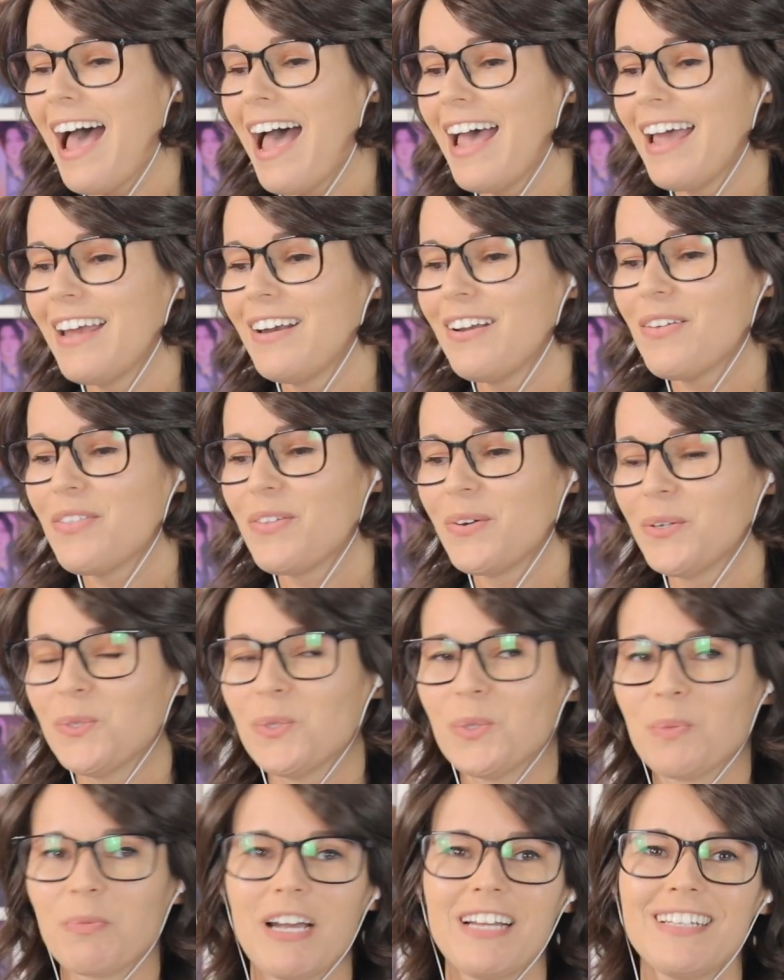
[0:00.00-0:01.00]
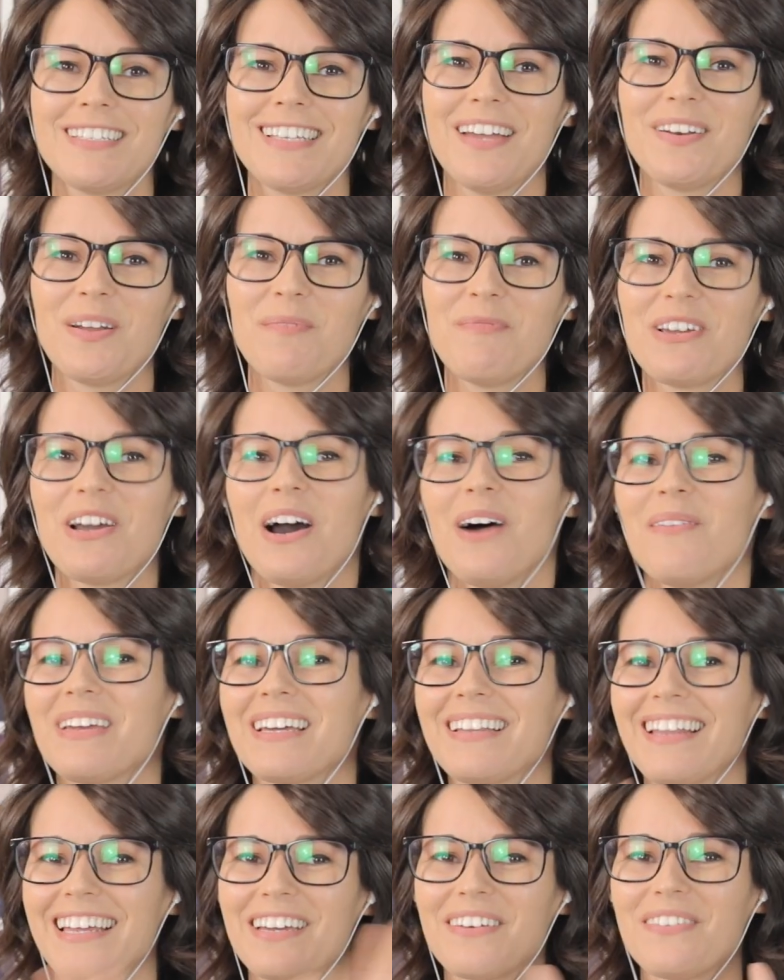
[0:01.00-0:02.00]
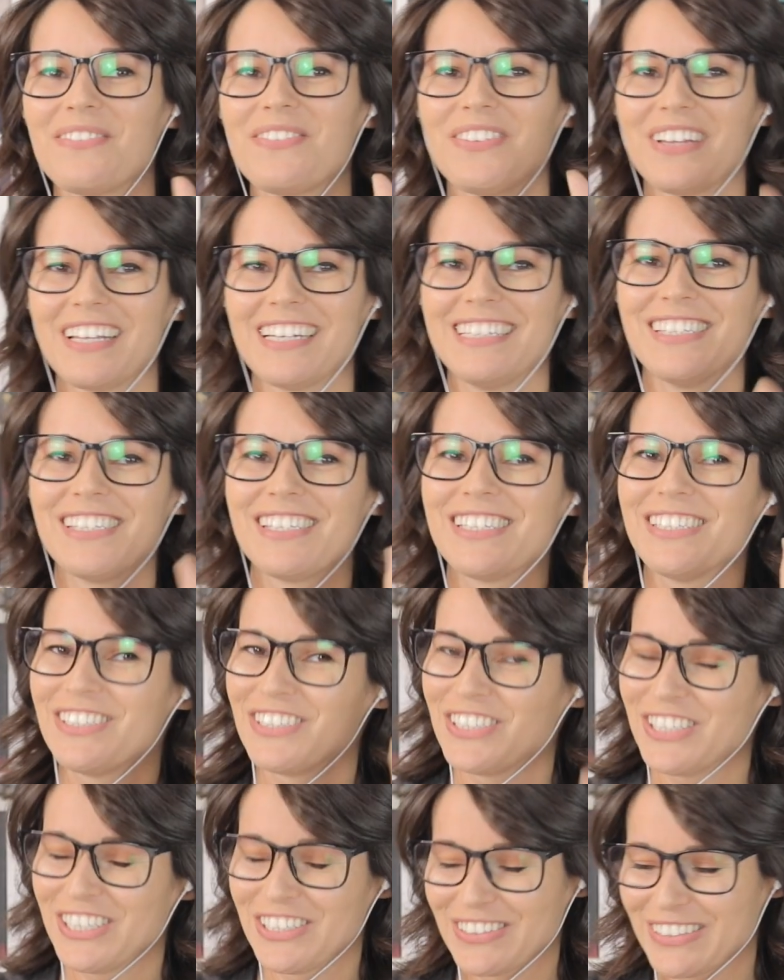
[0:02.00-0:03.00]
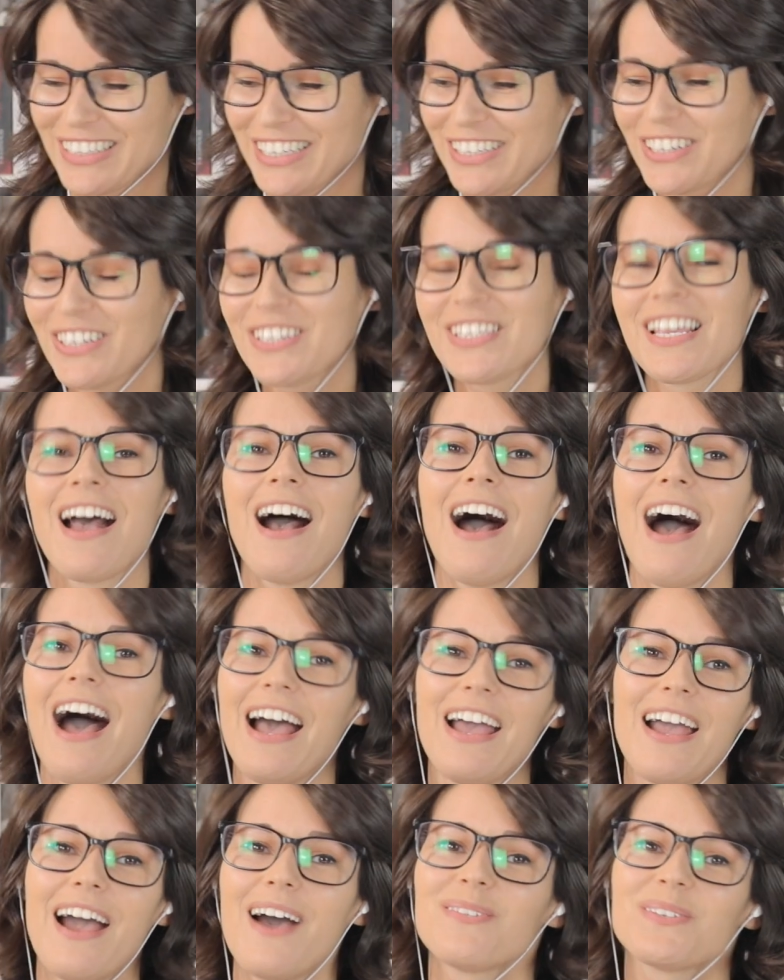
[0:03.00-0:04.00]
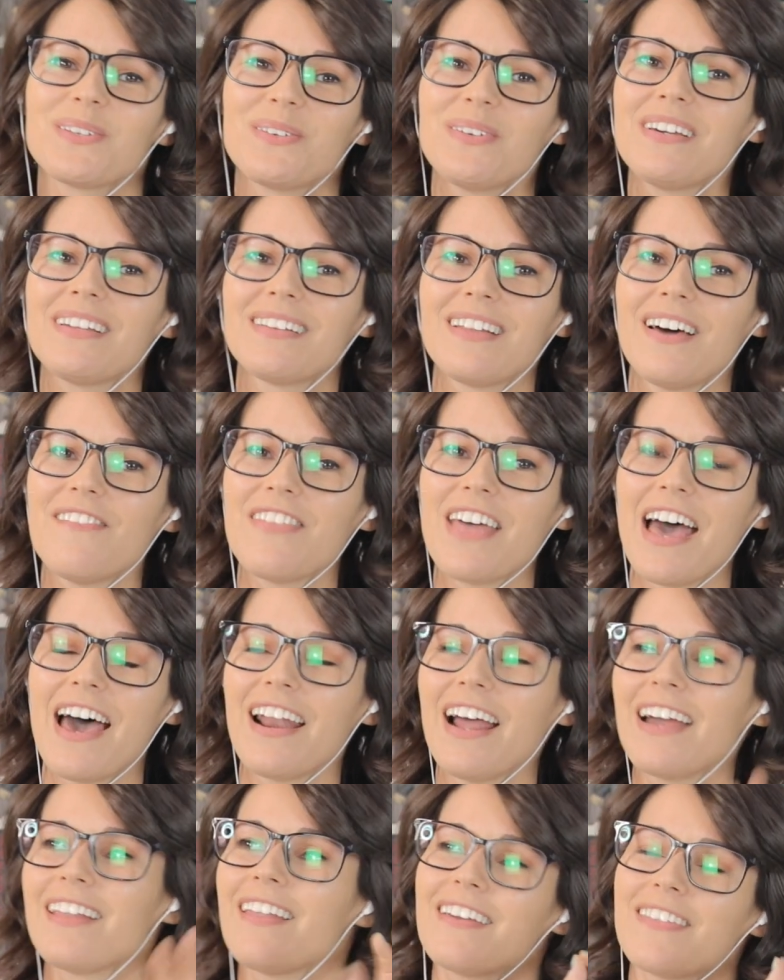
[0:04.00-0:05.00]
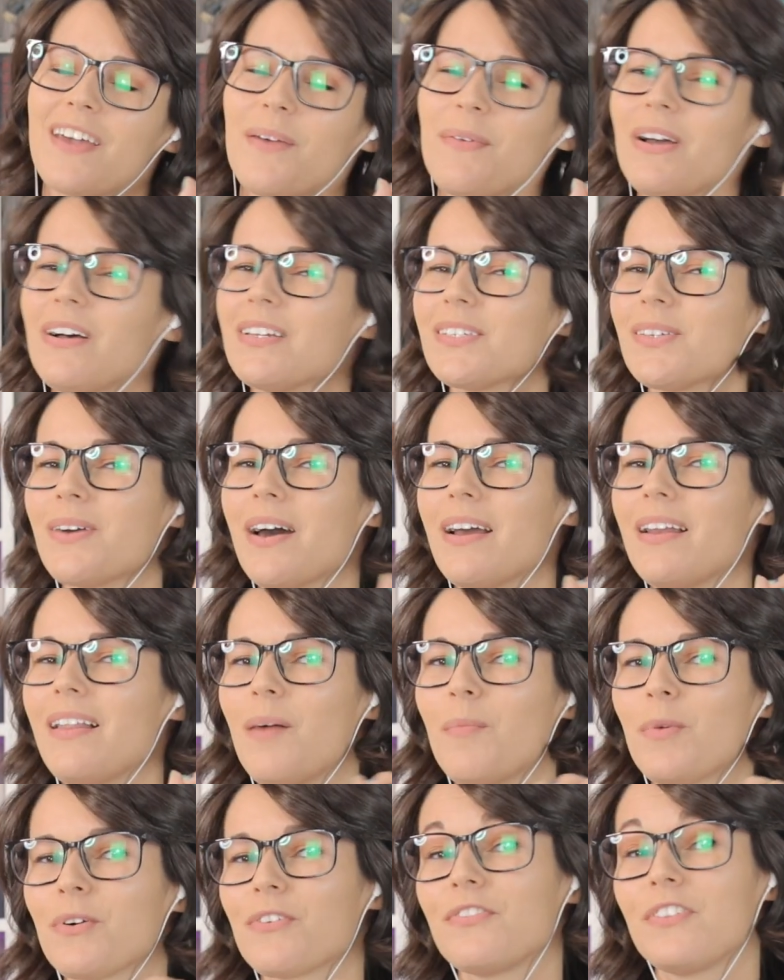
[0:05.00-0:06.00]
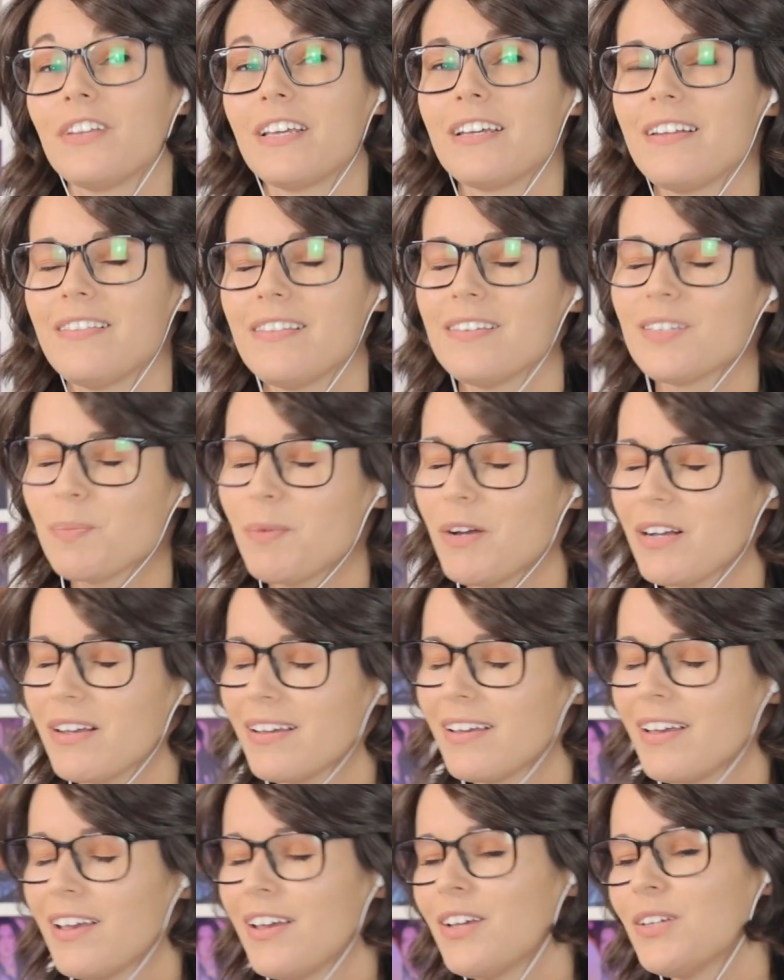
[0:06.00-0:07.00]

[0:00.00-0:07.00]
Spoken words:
and those sprites end up becoming like Flynn's cheerleaders. I absolutely love that. I like that we also got a lot more Flynn in this book.